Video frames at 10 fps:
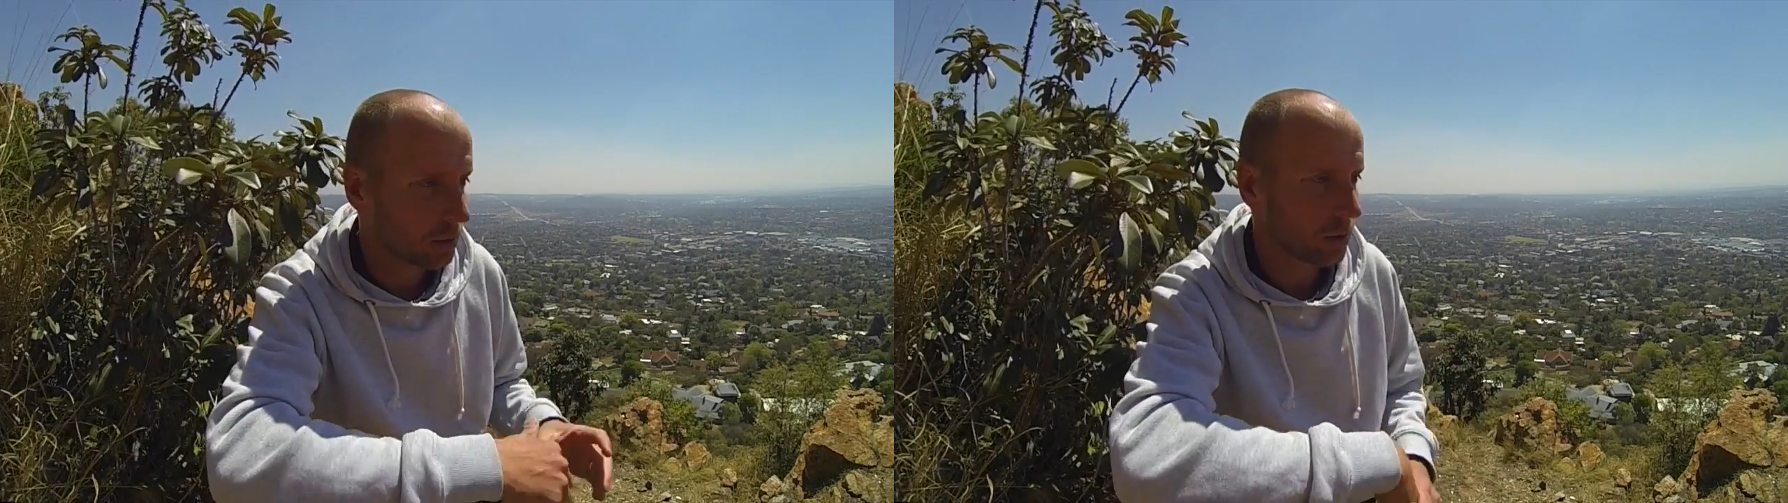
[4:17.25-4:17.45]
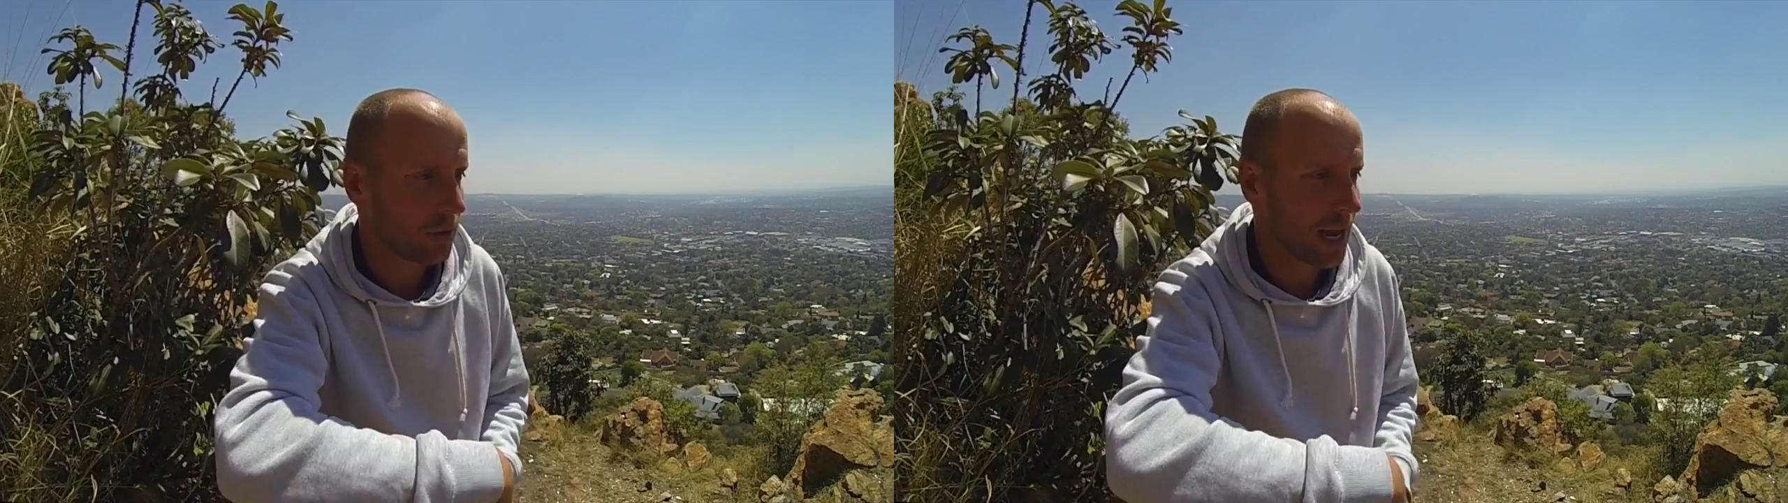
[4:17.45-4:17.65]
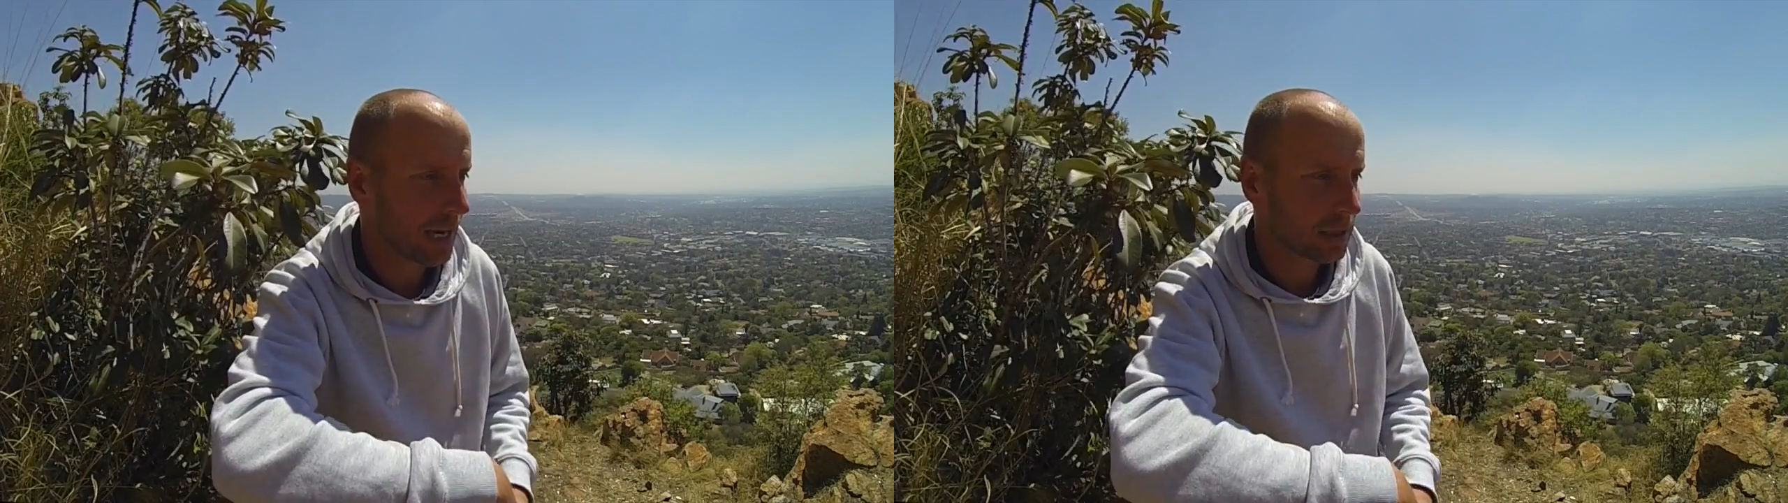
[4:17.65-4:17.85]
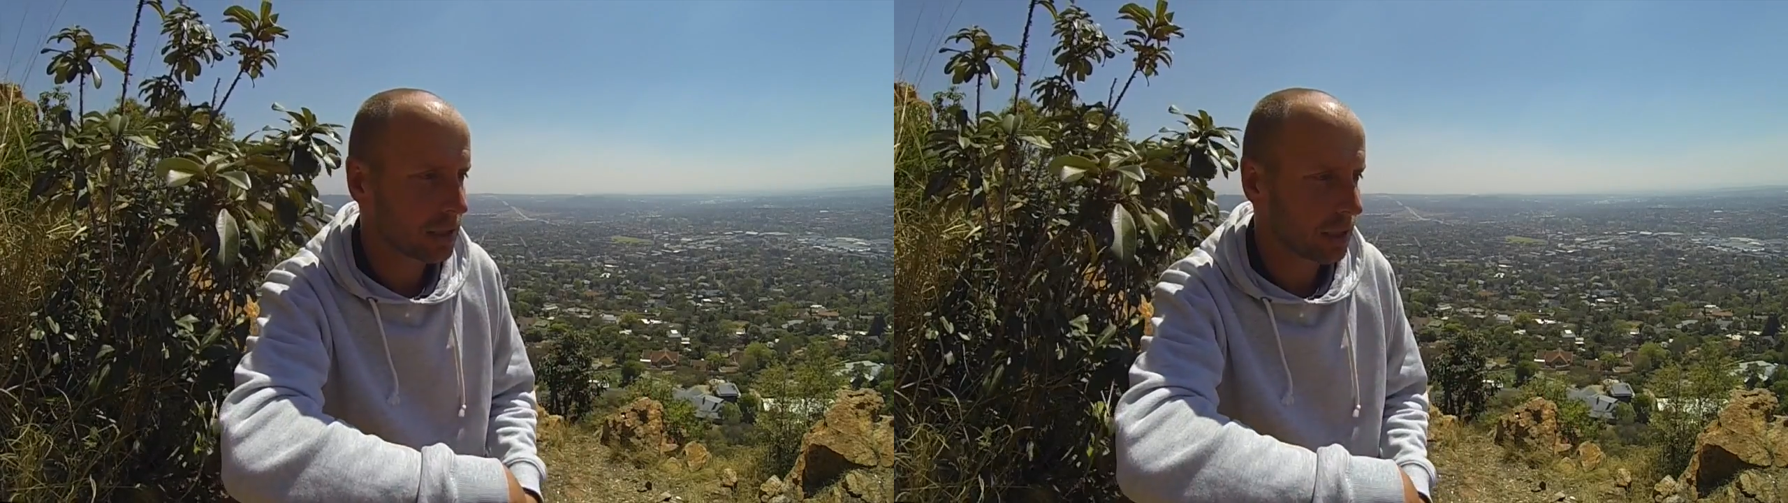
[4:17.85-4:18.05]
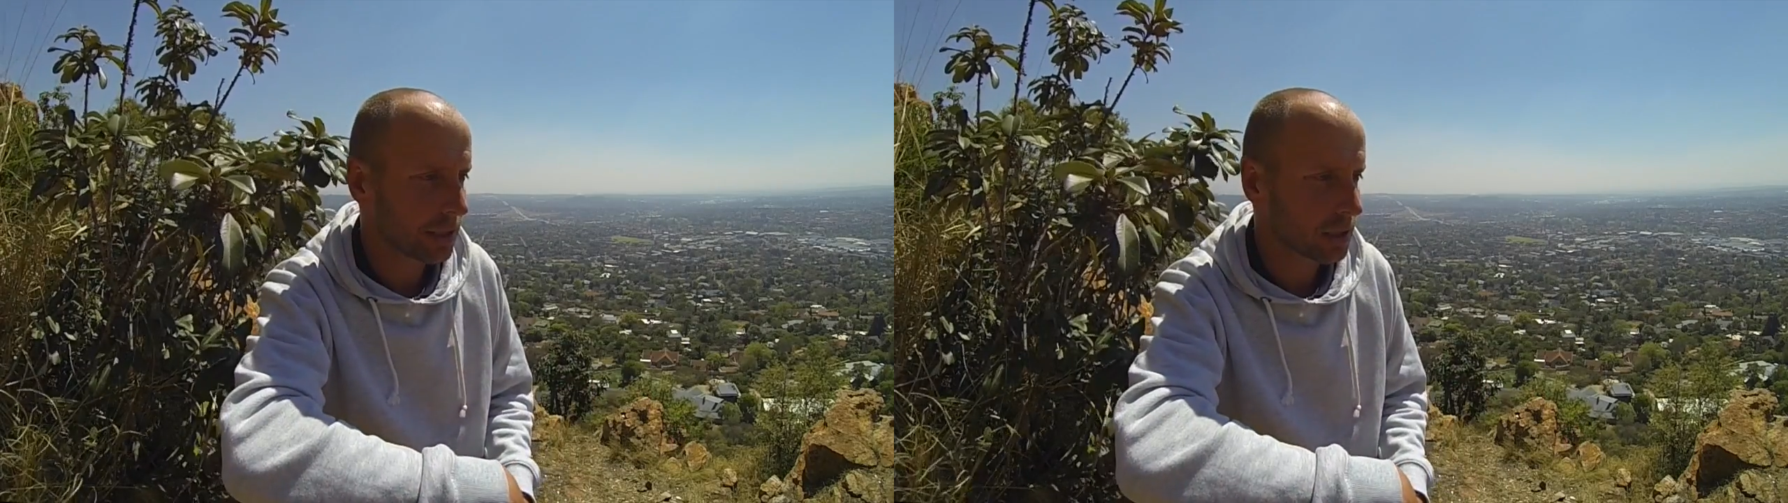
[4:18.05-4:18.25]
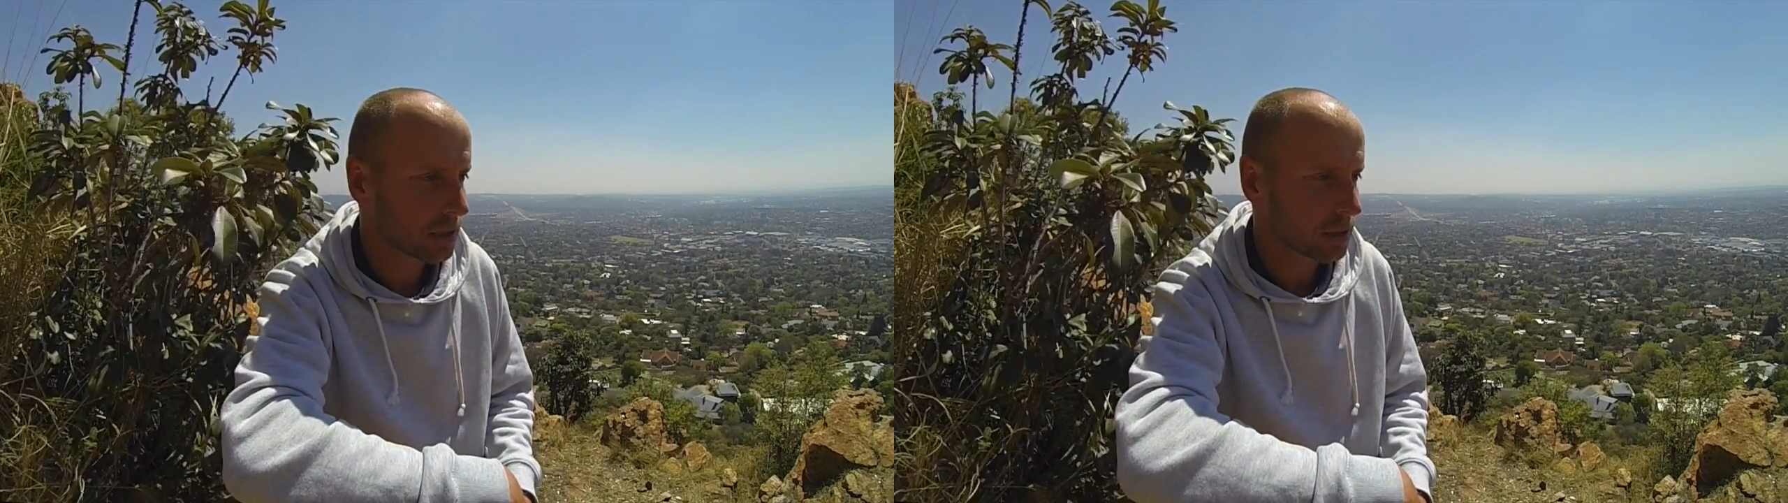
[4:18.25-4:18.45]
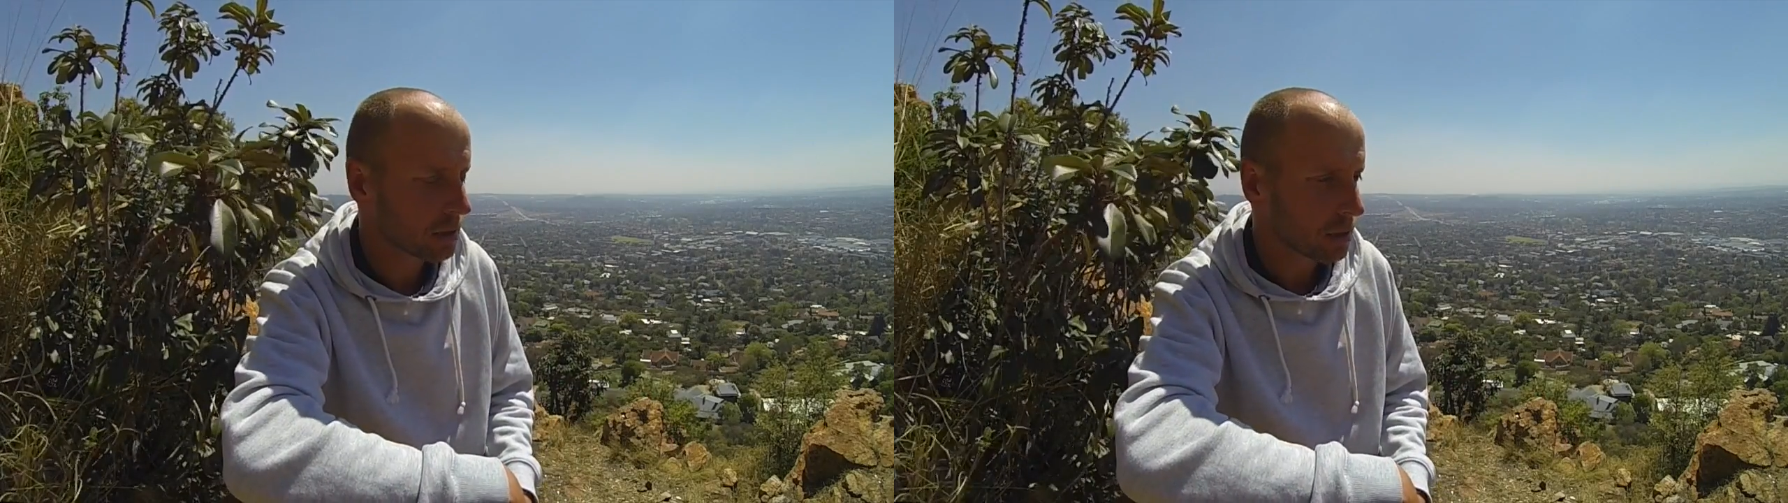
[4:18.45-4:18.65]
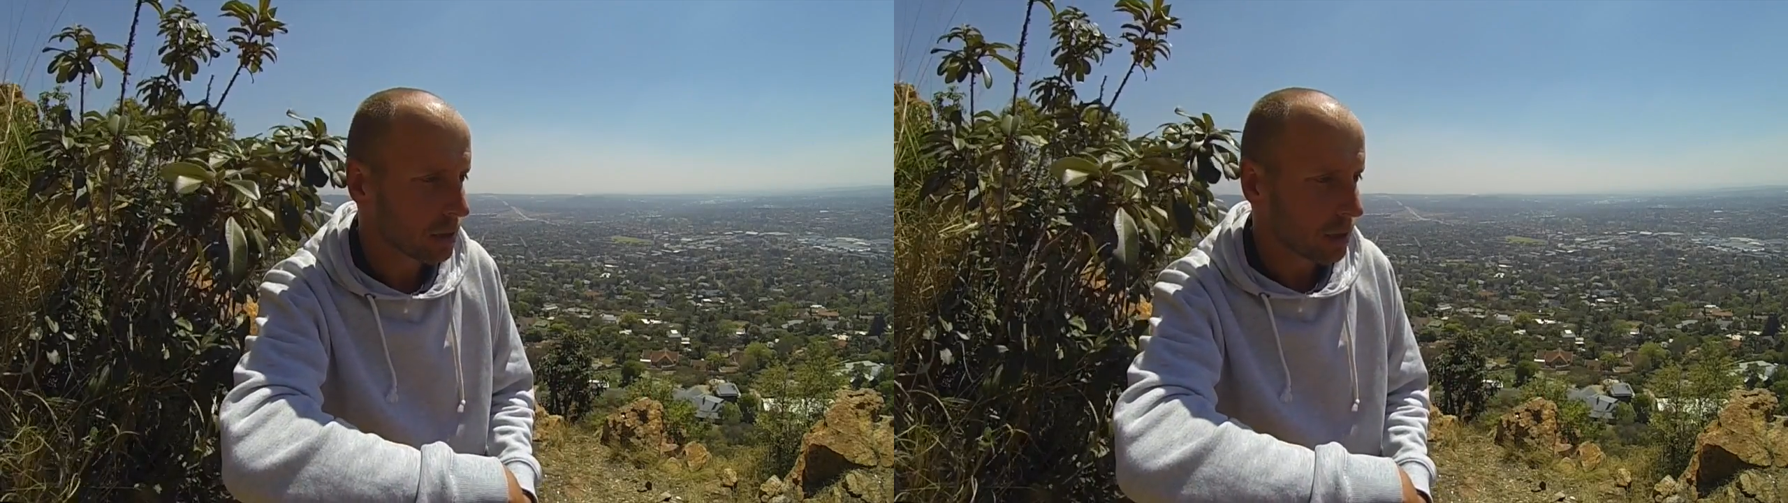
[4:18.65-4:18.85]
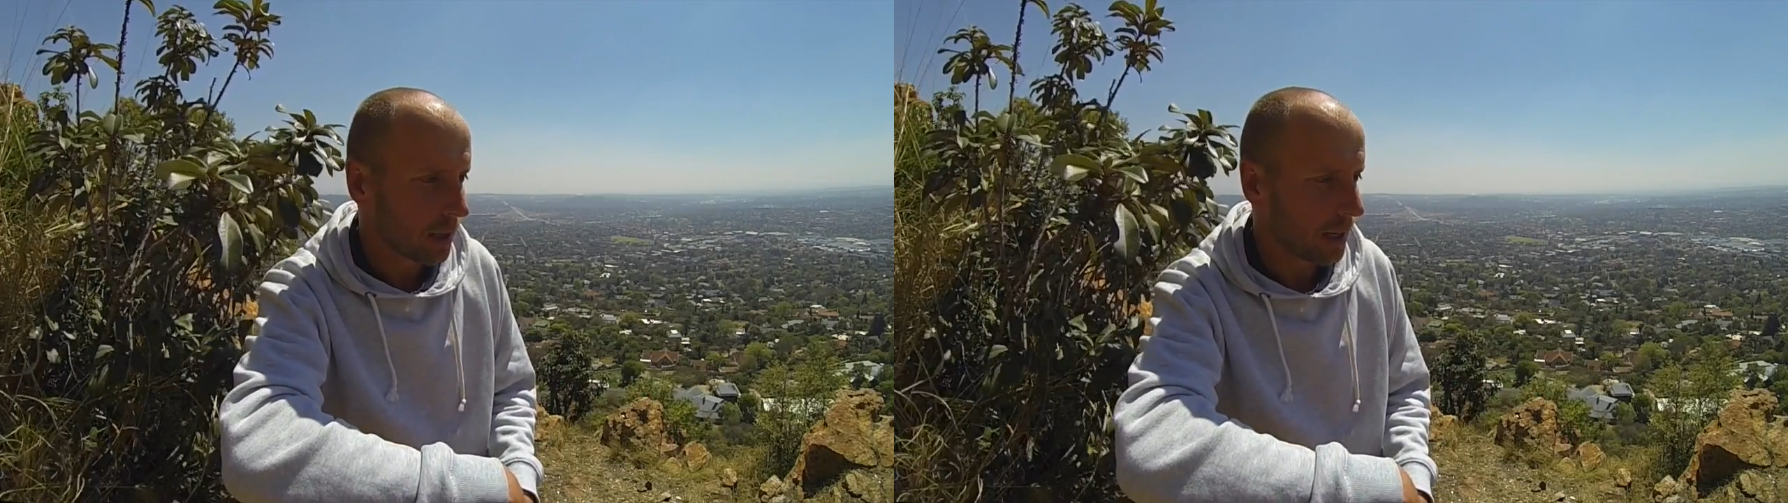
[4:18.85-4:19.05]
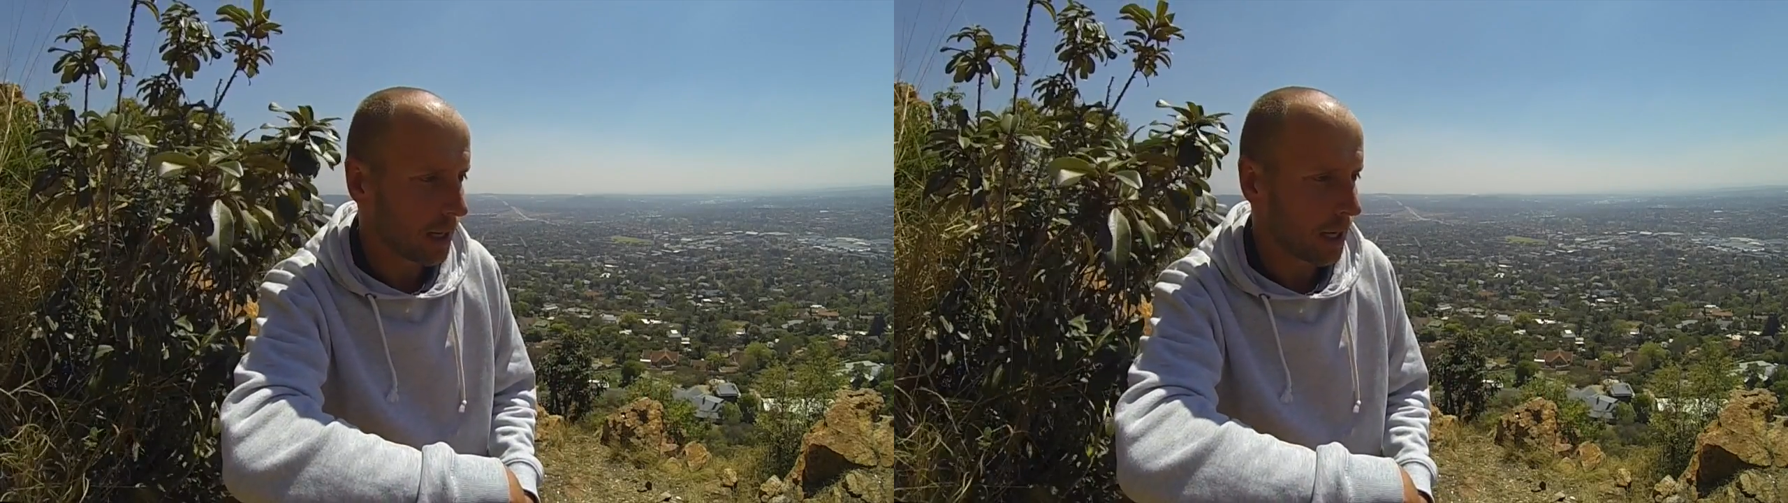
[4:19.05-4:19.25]
The reality is,
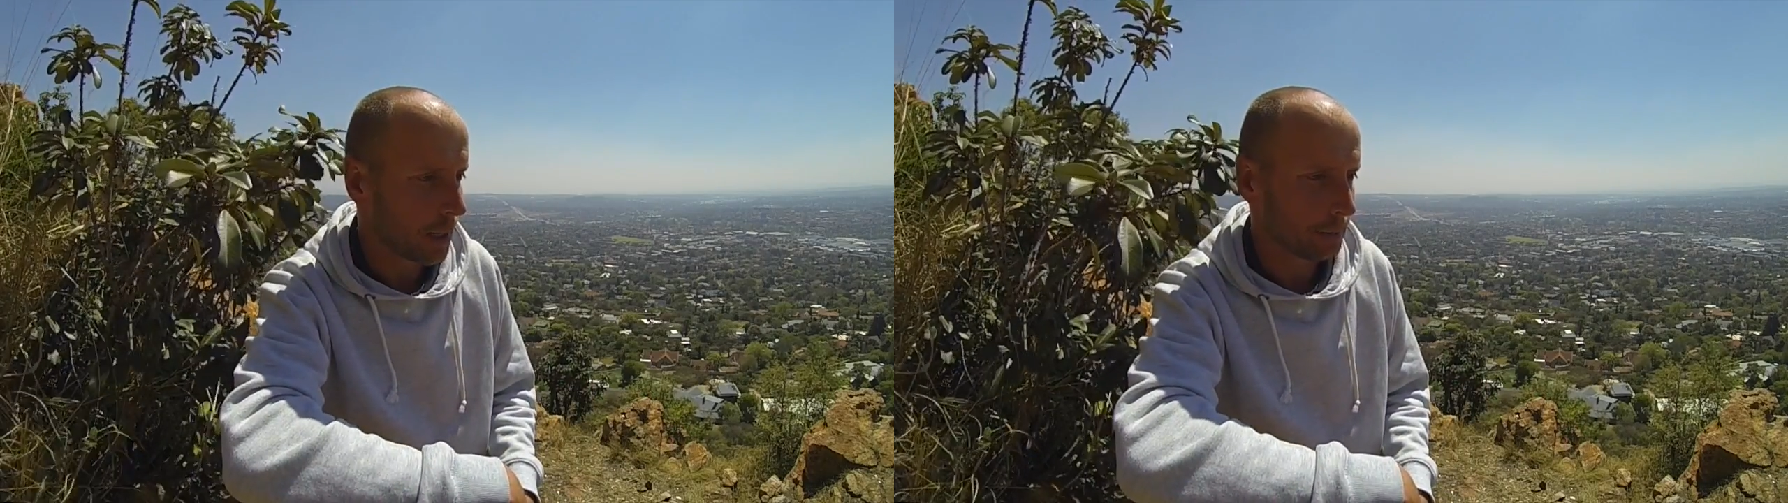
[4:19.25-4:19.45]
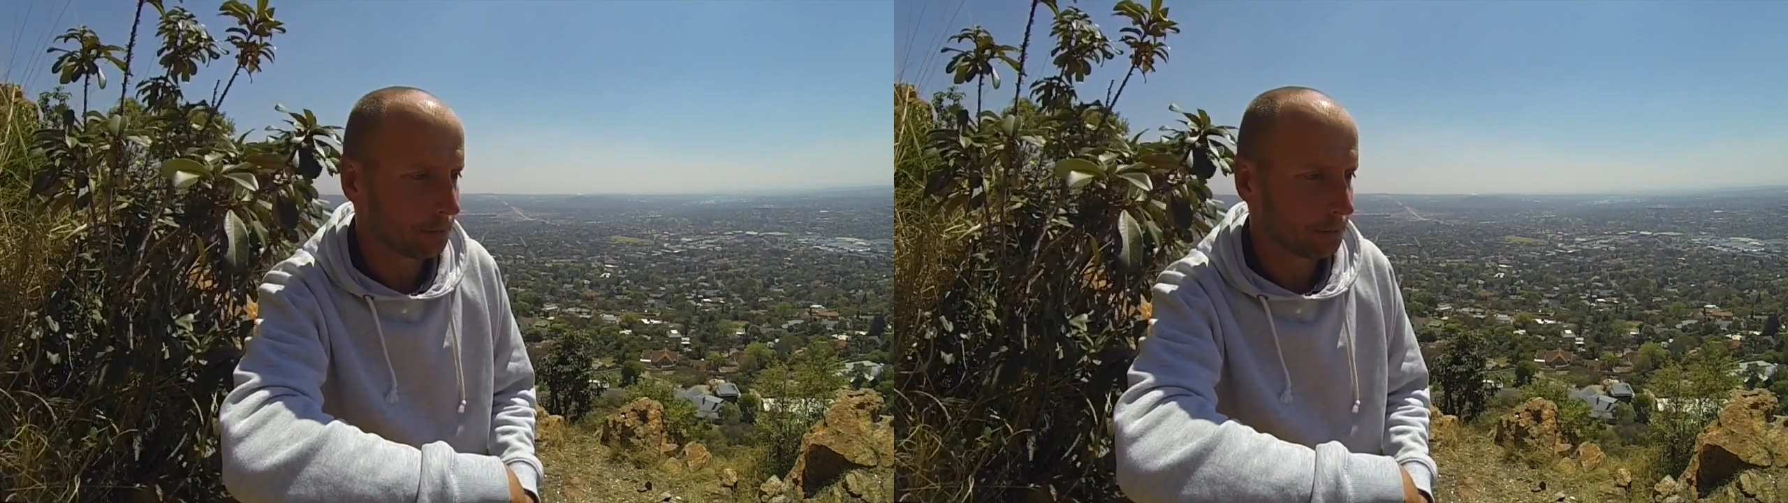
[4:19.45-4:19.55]
I